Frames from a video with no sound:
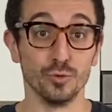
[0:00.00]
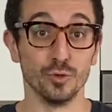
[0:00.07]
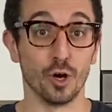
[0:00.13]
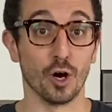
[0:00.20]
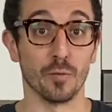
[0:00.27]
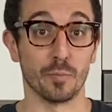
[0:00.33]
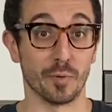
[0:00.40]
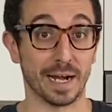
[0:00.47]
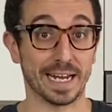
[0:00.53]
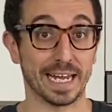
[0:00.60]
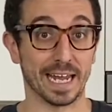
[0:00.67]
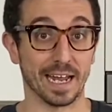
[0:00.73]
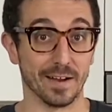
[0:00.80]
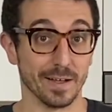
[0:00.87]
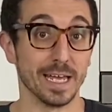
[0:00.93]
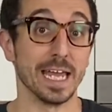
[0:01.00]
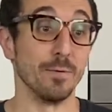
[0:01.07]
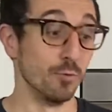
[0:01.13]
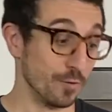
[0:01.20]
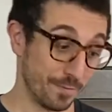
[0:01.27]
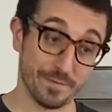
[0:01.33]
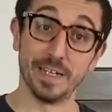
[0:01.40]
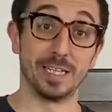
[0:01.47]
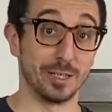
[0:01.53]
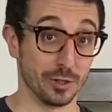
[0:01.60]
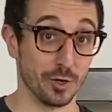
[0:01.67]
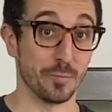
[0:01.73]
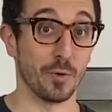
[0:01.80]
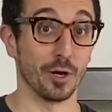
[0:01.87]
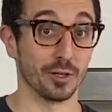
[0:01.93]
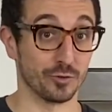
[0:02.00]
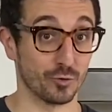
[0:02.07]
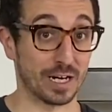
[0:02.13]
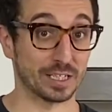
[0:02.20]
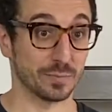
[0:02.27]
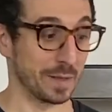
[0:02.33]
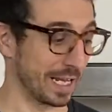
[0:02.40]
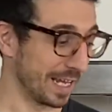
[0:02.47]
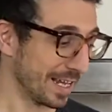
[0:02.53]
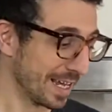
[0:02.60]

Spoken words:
not break it. It will fit in your pot, trust me.